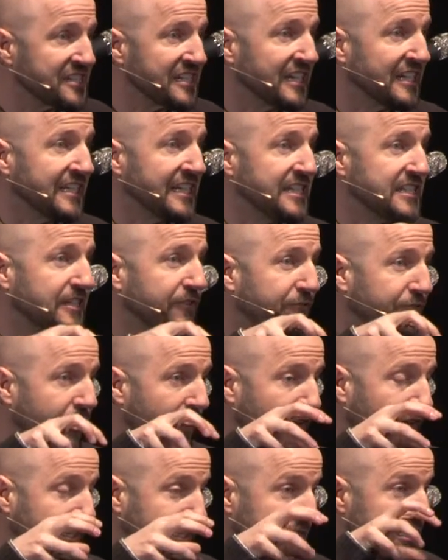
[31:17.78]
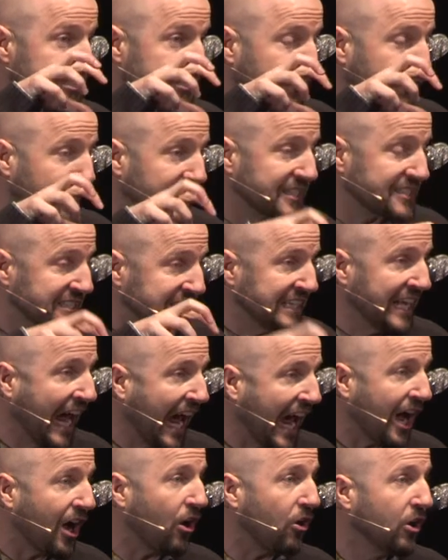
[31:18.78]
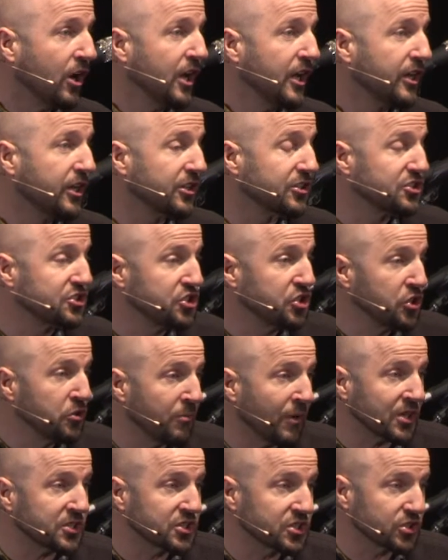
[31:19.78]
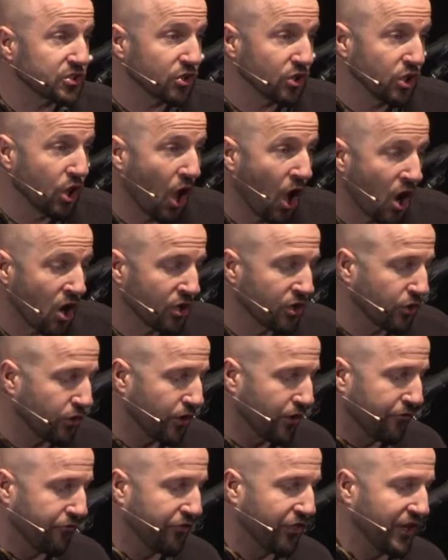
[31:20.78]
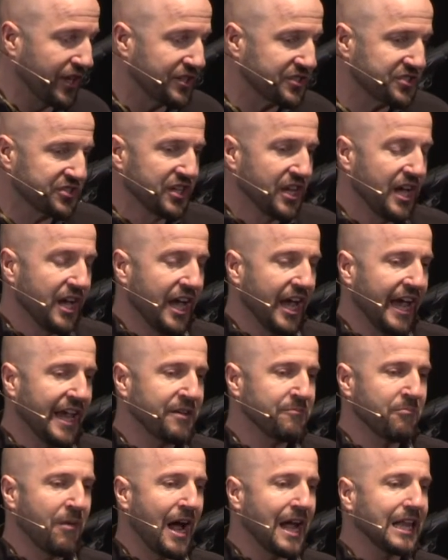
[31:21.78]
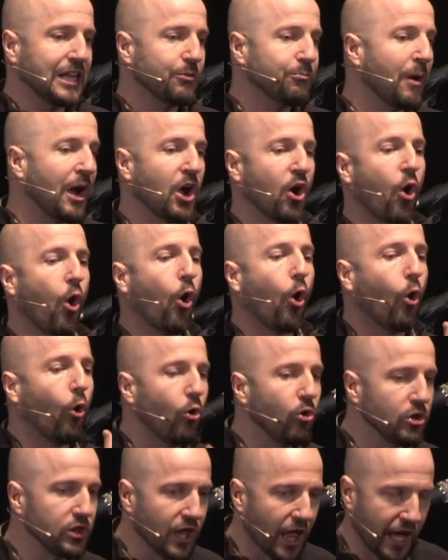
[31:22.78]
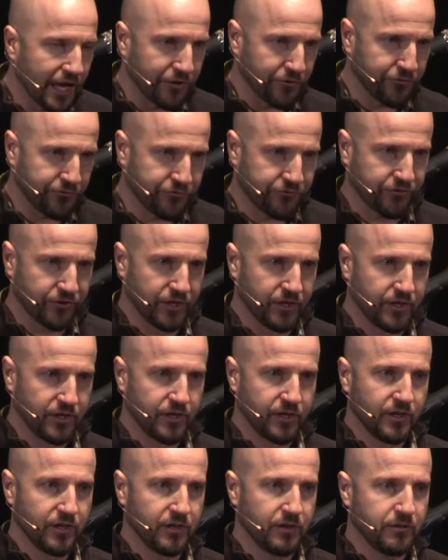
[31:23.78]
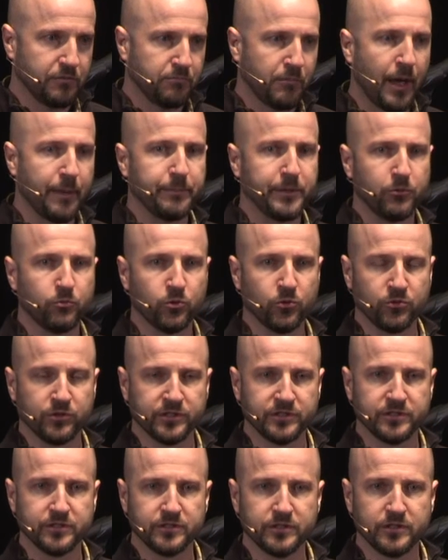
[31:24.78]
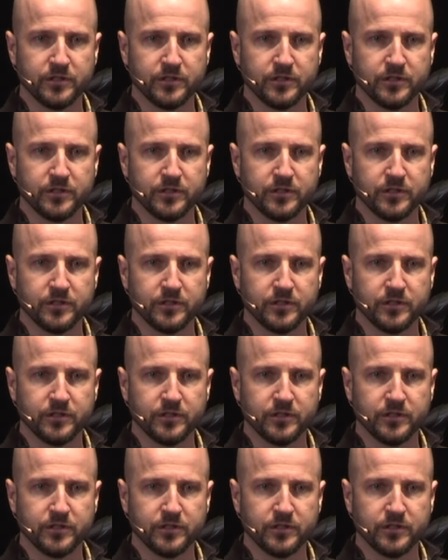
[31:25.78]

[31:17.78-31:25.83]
and it needs to fix now, because too much longer of this and my whole life might be ruined.